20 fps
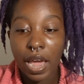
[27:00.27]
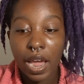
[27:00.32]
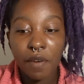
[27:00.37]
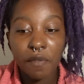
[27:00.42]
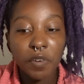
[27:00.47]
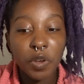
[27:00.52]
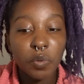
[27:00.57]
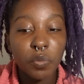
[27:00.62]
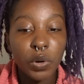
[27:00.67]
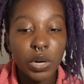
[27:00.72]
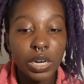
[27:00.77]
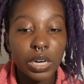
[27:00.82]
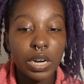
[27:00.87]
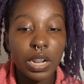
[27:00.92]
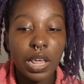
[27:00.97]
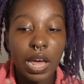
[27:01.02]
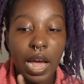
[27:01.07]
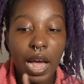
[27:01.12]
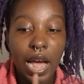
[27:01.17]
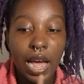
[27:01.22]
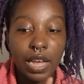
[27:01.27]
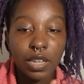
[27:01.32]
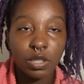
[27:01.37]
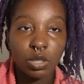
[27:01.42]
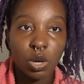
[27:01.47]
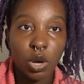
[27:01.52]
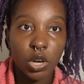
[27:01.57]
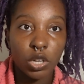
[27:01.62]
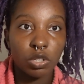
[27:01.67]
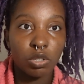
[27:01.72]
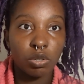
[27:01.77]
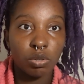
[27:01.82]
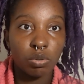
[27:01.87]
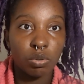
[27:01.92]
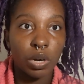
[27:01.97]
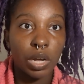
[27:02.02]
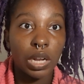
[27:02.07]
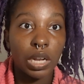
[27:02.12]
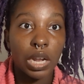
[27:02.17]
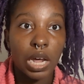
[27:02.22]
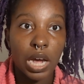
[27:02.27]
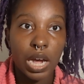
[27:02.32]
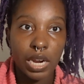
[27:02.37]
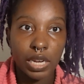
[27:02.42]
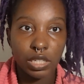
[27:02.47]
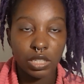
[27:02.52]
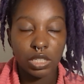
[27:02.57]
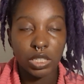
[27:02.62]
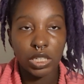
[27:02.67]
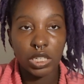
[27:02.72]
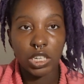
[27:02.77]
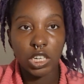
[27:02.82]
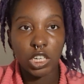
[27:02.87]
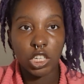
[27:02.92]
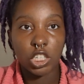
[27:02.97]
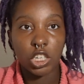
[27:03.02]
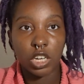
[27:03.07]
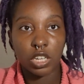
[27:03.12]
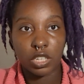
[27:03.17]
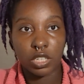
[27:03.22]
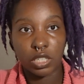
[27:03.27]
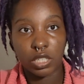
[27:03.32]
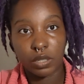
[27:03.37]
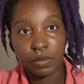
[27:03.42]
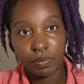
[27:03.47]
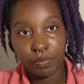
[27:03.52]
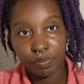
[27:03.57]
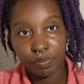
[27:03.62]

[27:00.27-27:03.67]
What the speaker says: everyone that I talk to align to each other.